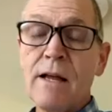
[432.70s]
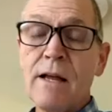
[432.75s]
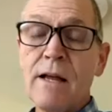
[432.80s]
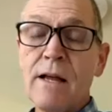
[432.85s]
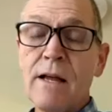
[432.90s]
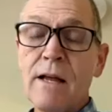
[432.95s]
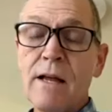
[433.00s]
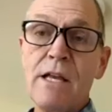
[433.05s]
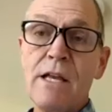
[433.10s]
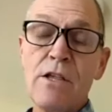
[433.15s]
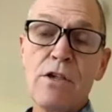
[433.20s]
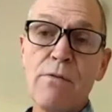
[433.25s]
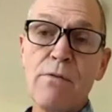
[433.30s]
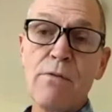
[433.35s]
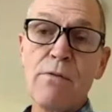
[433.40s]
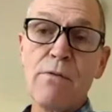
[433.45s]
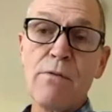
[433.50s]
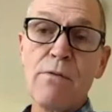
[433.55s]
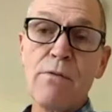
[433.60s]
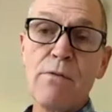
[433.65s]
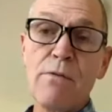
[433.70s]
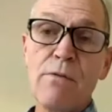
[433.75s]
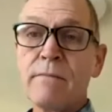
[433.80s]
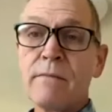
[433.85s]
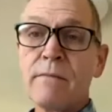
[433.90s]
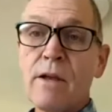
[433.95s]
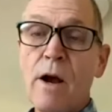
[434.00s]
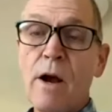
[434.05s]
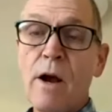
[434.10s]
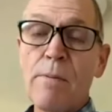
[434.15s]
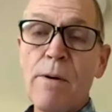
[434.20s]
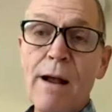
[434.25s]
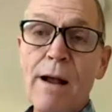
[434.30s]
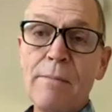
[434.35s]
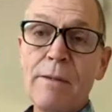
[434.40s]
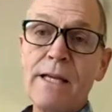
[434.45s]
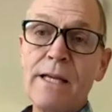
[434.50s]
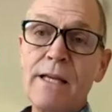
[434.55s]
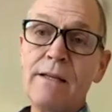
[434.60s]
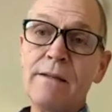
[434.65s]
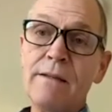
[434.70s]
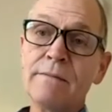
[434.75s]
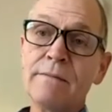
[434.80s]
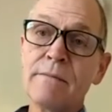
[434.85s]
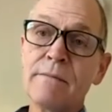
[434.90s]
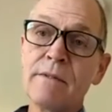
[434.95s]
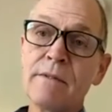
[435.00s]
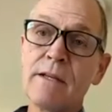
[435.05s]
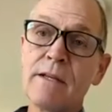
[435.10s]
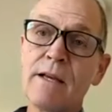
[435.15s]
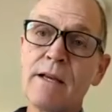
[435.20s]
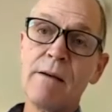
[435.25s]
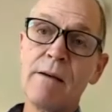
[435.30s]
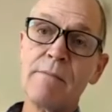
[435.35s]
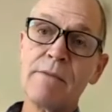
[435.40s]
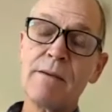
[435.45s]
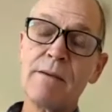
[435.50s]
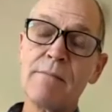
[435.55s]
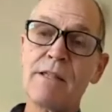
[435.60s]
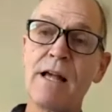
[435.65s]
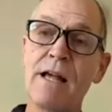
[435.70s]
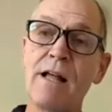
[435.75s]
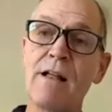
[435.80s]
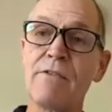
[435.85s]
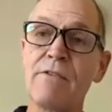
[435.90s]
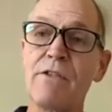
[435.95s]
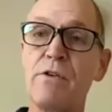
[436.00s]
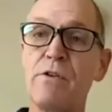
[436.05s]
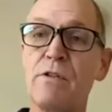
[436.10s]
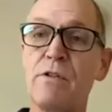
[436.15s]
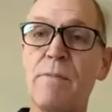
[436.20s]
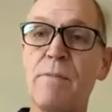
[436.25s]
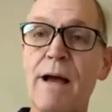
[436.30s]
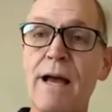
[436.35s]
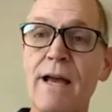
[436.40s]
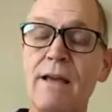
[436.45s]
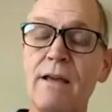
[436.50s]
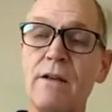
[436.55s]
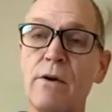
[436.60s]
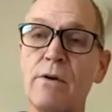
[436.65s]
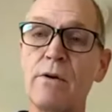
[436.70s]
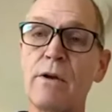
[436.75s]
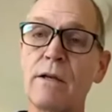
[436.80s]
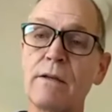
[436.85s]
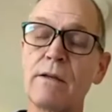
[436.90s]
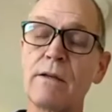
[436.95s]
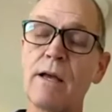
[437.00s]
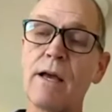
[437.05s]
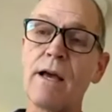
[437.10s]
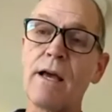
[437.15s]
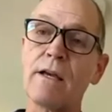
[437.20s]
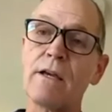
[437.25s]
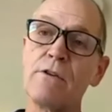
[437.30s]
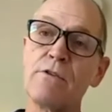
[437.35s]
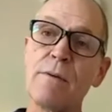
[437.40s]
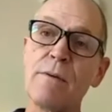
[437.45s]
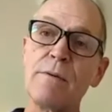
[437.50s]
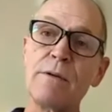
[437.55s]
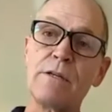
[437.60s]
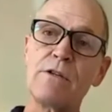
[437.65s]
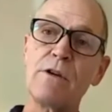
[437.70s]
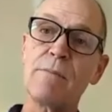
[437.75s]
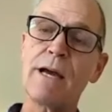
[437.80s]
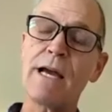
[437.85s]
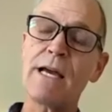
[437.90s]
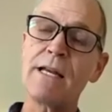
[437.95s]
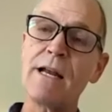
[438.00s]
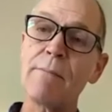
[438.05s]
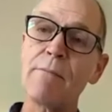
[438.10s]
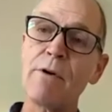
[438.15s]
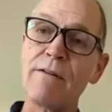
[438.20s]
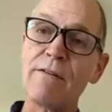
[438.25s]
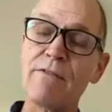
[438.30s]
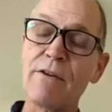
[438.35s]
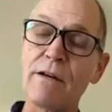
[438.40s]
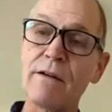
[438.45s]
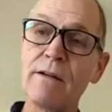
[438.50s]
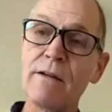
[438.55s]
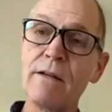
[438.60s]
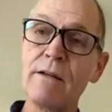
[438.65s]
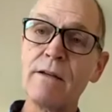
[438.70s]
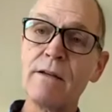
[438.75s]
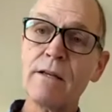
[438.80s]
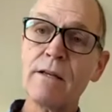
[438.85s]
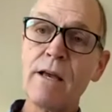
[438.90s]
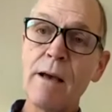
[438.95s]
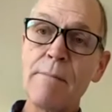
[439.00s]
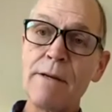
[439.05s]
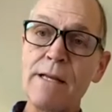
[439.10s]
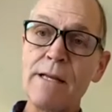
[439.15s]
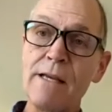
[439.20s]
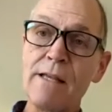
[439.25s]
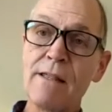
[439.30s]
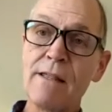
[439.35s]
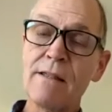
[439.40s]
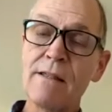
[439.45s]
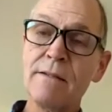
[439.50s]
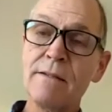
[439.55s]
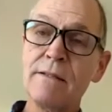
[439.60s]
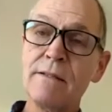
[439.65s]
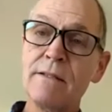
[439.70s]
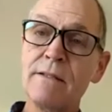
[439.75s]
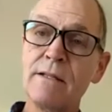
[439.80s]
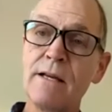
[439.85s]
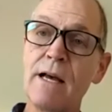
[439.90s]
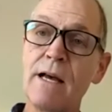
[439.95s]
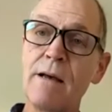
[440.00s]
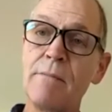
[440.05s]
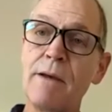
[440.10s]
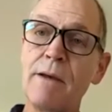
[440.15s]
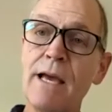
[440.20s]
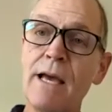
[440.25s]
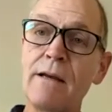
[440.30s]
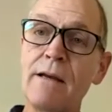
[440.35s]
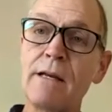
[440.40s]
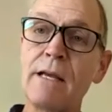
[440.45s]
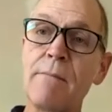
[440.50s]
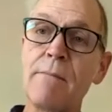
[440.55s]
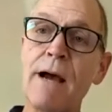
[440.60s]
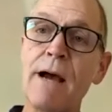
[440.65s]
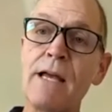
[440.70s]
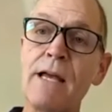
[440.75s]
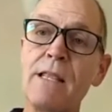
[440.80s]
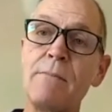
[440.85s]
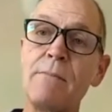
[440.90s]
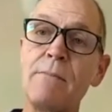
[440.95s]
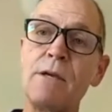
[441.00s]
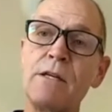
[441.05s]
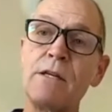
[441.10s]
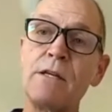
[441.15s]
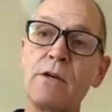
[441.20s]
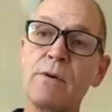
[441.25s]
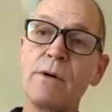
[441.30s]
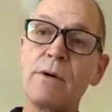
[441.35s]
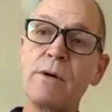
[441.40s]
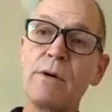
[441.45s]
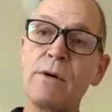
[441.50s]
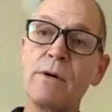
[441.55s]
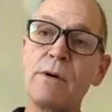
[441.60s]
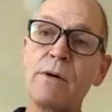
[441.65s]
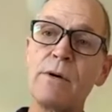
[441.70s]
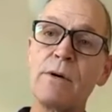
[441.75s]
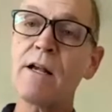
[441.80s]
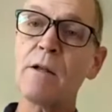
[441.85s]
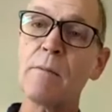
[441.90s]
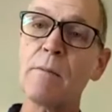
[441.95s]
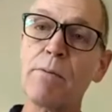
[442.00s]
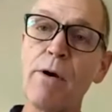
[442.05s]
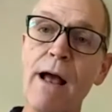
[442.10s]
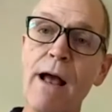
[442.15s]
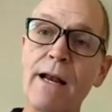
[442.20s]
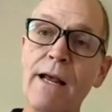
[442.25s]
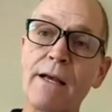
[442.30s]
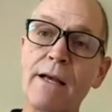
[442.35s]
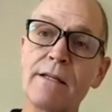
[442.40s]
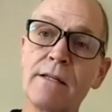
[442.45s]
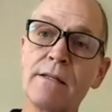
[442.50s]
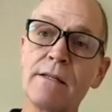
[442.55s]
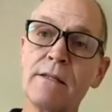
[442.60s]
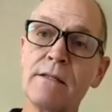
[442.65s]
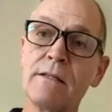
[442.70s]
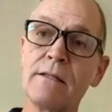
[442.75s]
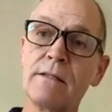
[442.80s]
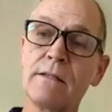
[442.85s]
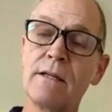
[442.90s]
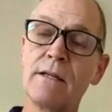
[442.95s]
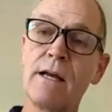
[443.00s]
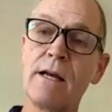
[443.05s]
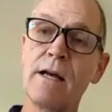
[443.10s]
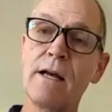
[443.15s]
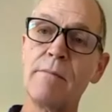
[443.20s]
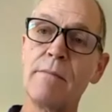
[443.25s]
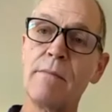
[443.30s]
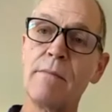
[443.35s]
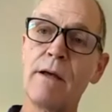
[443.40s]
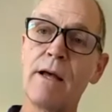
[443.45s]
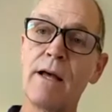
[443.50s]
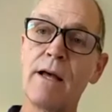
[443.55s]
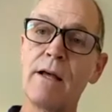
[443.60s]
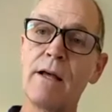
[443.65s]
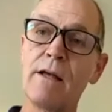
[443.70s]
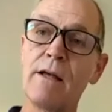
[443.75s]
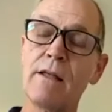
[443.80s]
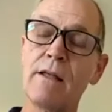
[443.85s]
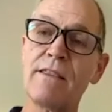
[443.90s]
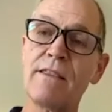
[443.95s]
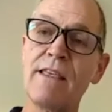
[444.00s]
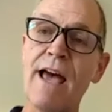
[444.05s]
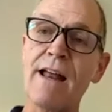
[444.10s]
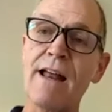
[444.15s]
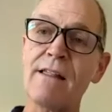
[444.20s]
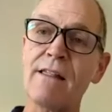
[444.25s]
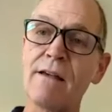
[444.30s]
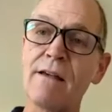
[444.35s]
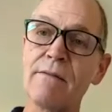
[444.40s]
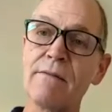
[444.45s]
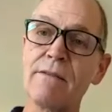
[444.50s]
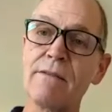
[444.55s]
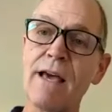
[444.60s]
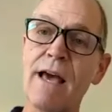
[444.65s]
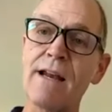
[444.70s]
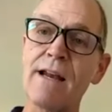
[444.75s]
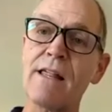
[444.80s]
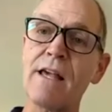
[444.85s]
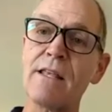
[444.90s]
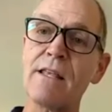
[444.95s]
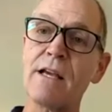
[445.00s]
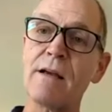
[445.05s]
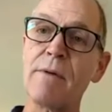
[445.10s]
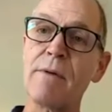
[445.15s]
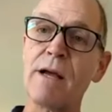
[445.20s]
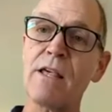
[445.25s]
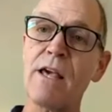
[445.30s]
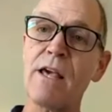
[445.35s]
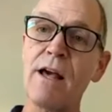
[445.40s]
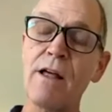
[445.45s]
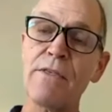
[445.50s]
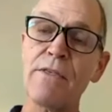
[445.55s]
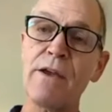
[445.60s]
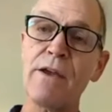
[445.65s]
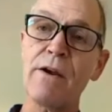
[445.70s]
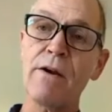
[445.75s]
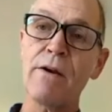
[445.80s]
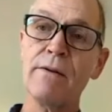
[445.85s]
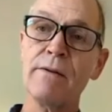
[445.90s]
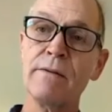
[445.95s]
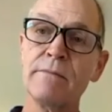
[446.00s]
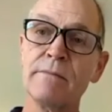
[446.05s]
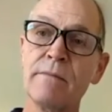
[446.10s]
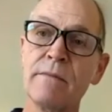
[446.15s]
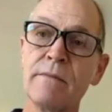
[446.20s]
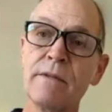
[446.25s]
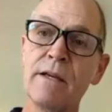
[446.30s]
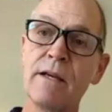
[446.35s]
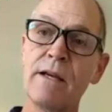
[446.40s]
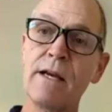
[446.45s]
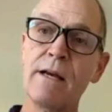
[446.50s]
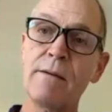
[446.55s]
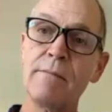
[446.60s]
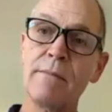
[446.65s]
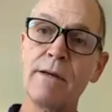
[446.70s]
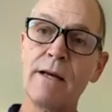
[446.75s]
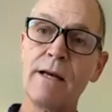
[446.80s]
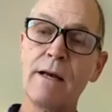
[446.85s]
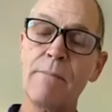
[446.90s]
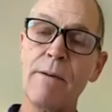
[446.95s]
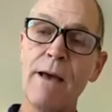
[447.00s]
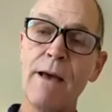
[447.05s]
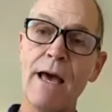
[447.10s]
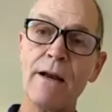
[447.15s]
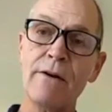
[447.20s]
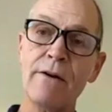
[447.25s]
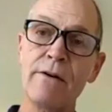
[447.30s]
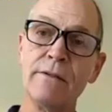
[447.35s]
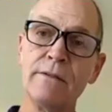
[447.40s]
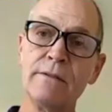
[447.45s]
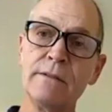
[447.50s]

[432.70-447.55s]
each of which are probably themselves used by, contributed to by a number of different companies, and combine them into a single product. That is, I think, a much healthier pattern.